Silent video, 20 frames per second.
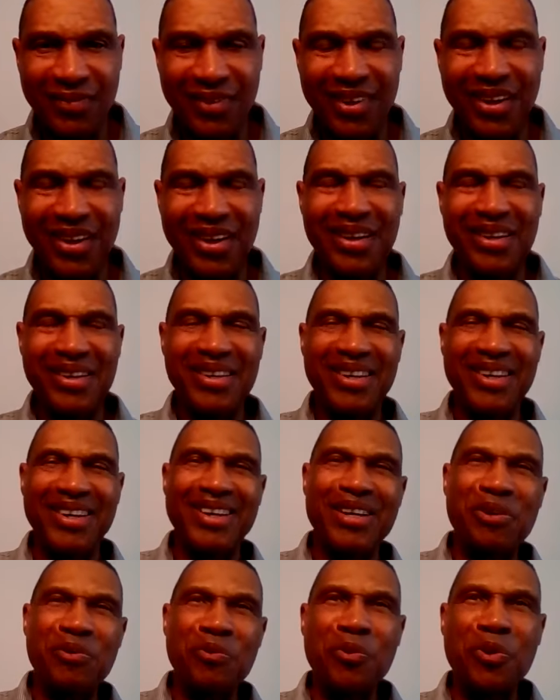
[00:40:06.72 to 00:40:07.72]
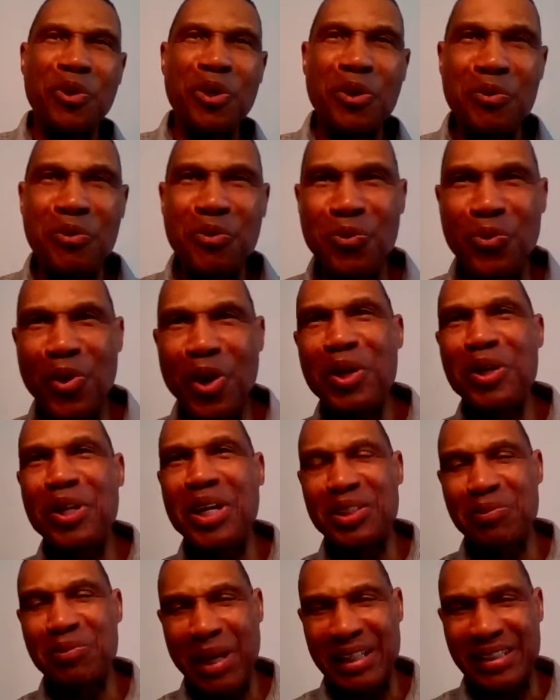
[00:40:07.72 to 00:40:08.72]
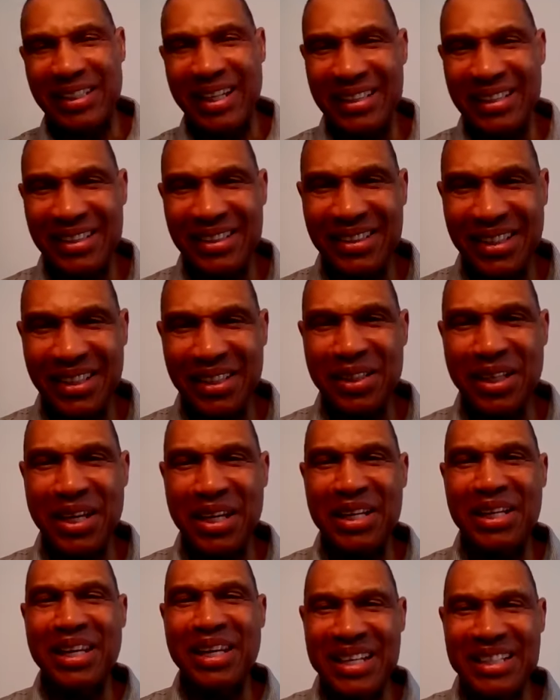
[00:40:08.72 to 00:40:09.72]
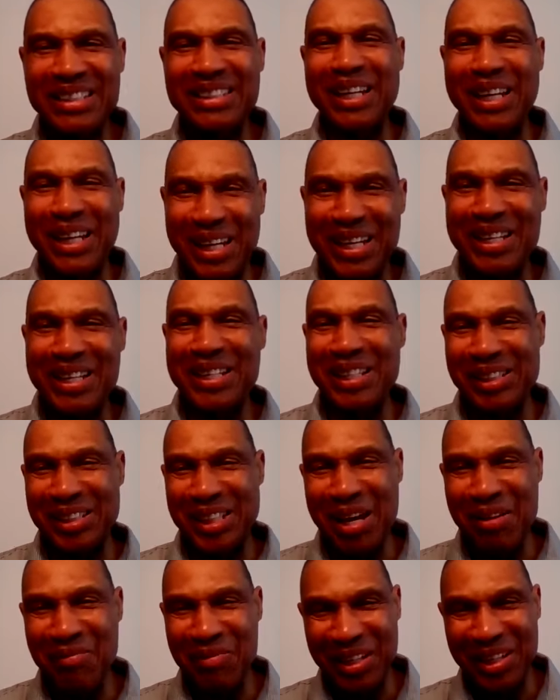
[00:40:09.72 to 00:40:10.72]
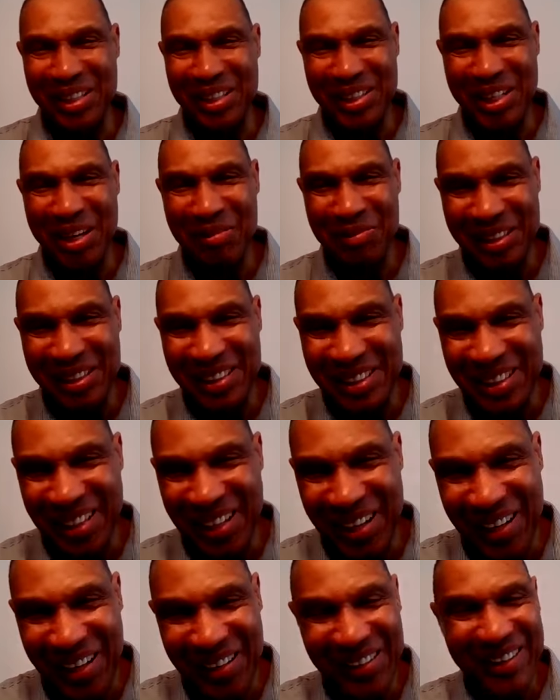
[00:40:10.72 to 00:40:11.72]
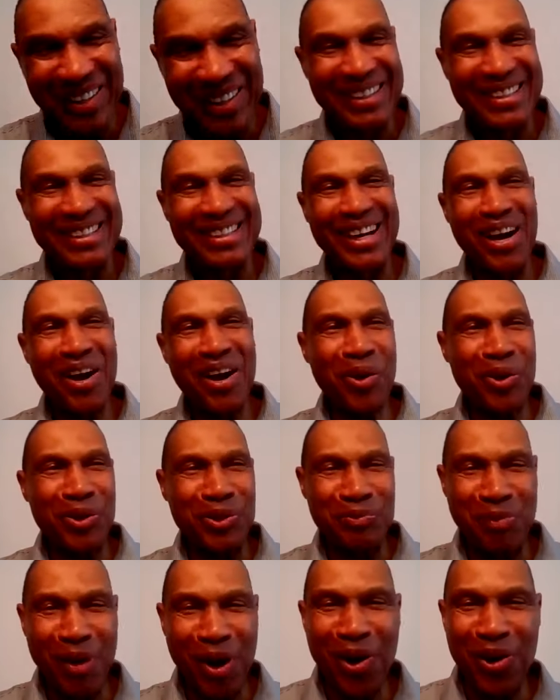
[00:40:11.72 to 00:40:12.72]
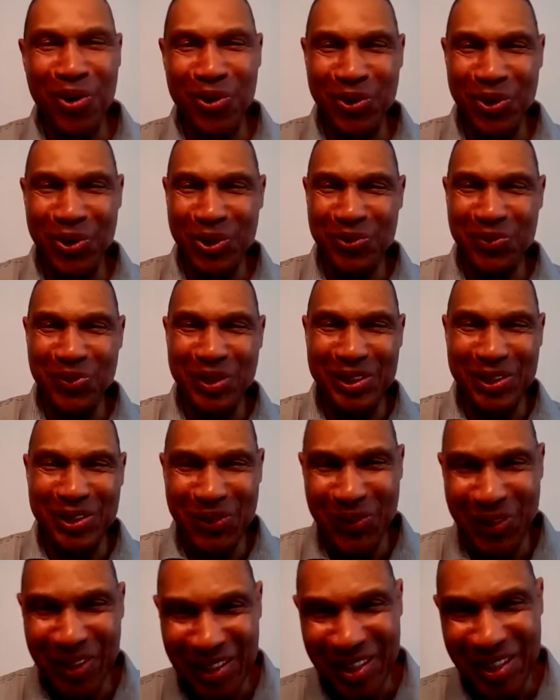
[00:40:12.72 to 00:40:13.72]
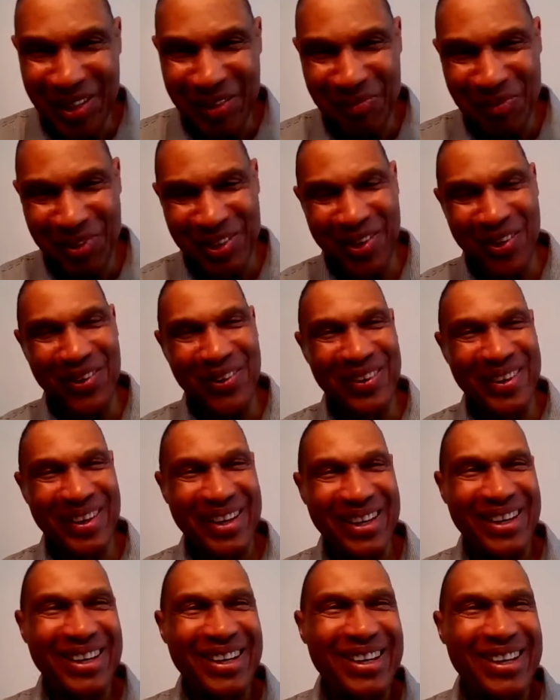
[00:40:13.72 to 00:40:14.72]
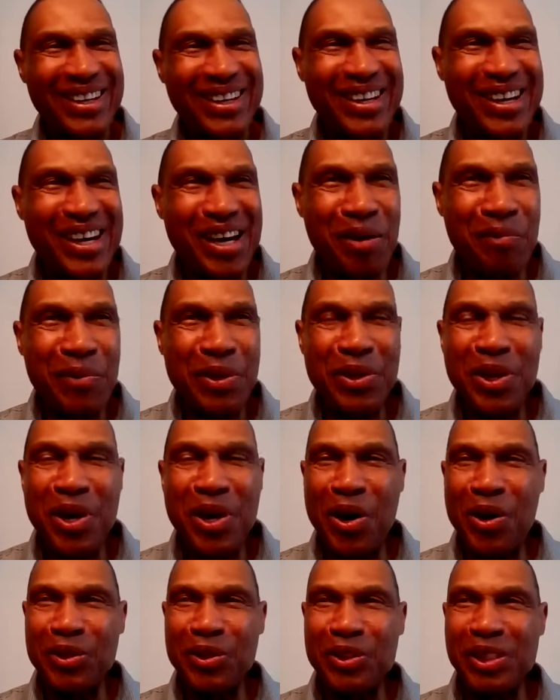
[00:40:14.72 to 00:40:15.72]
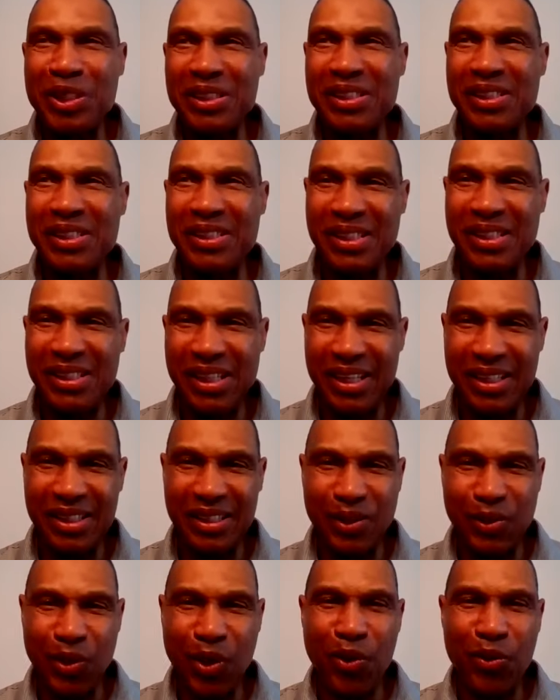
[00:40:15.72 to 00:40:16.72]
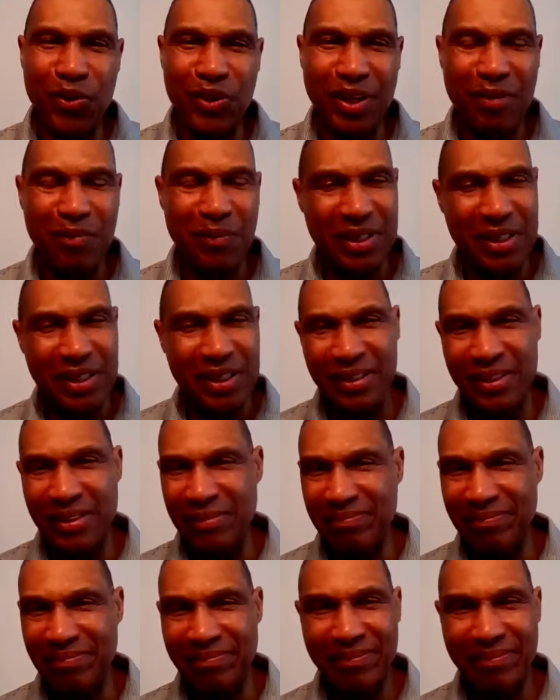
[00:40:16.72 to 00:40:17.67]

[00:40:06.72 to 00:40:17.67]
Yeah. Well, one of the expectations is that he leads the league this time in interceptions, all those ball drills we do with him. So, but no, just to see his growth, I mean,